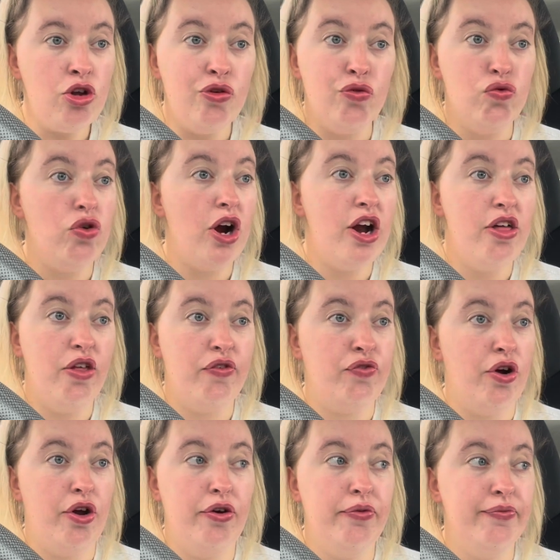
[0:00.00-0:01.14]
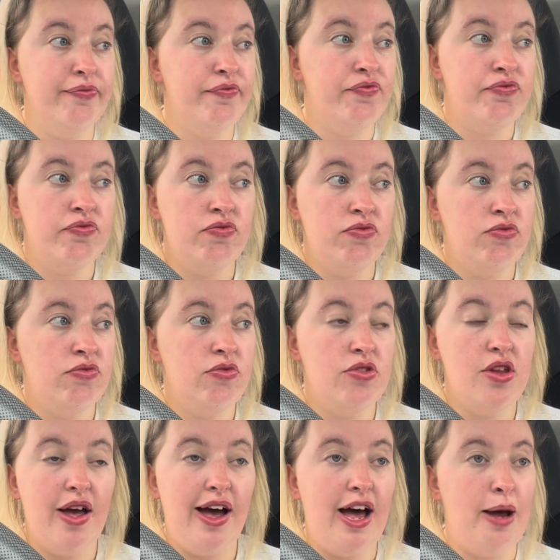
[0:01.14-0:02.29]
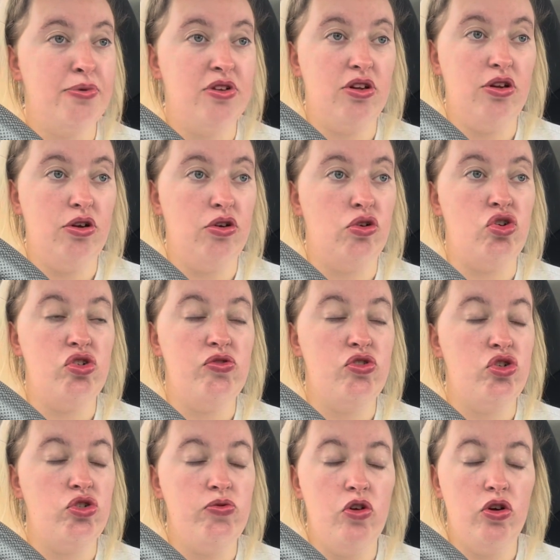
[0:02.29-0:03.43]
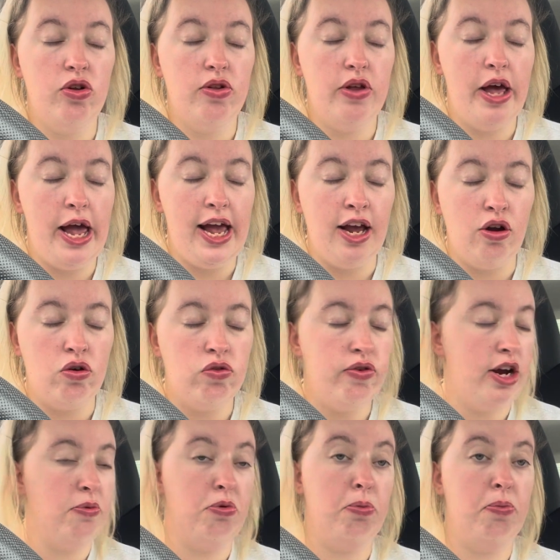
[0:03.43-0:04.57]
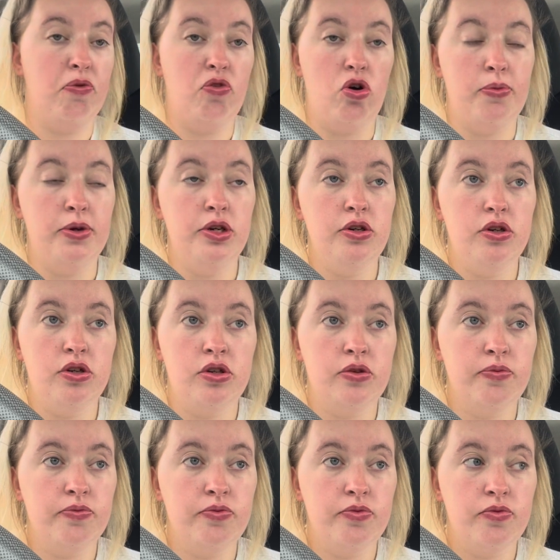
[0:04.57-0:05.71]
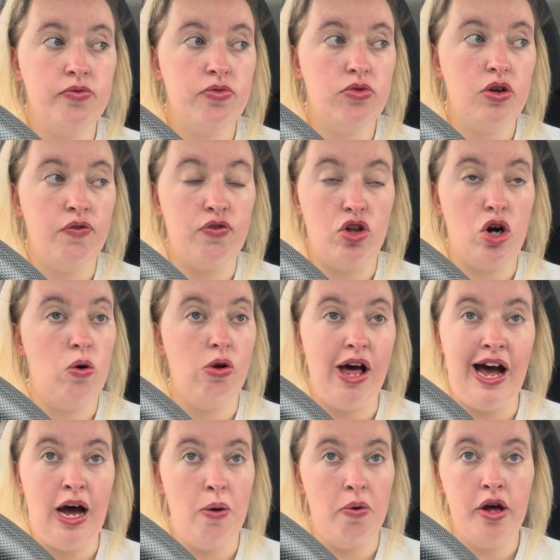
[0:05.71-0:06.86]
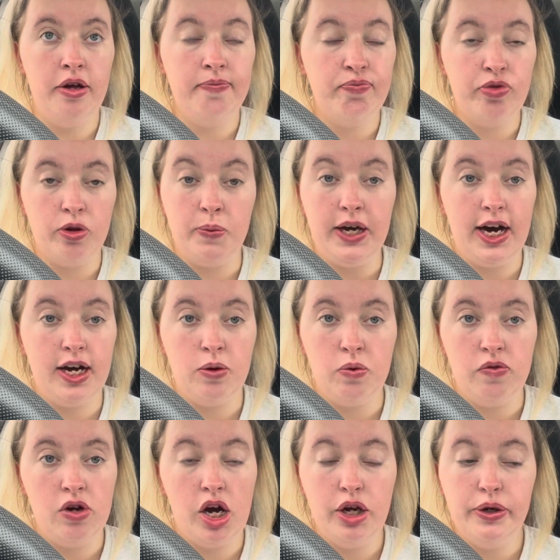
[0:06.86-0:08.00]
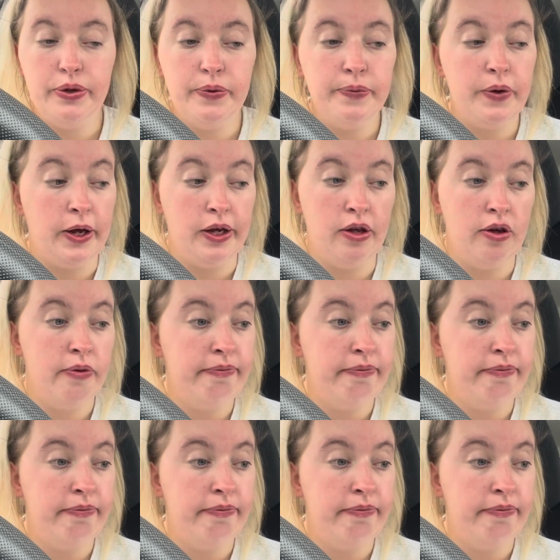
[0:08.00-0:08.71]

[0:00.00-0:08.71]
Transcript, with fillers: right at the front, absolute incredible performance for the whole hour that we had with Niall. Like,